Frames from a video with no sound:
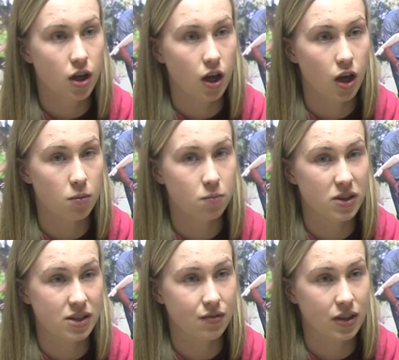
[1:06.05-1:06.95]

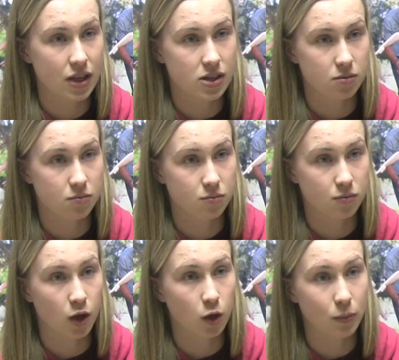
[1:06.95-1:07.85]
but definitely get some
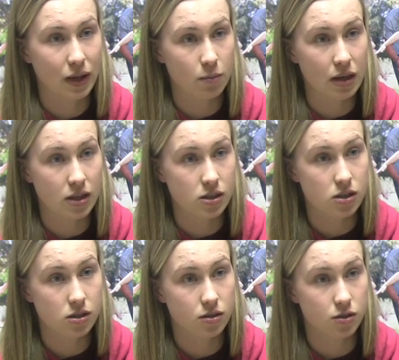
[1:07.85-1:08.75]
low
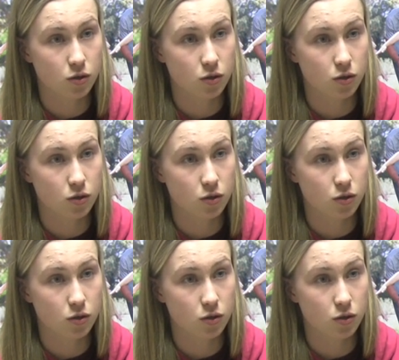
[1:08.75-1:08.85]
PBs,